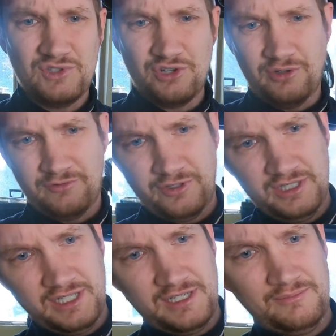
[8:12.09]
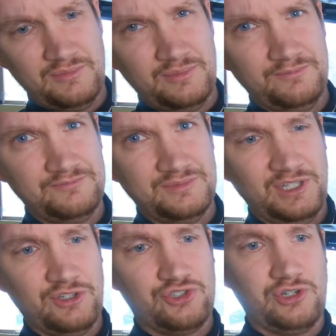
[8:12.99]
turn freely,
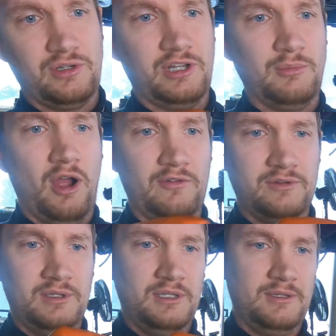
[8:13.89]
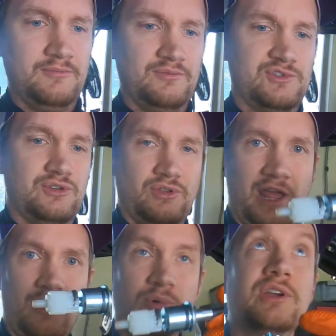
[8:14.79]
and shouldn't come off. So
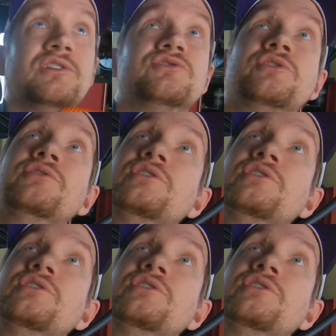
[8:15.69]
now we can insert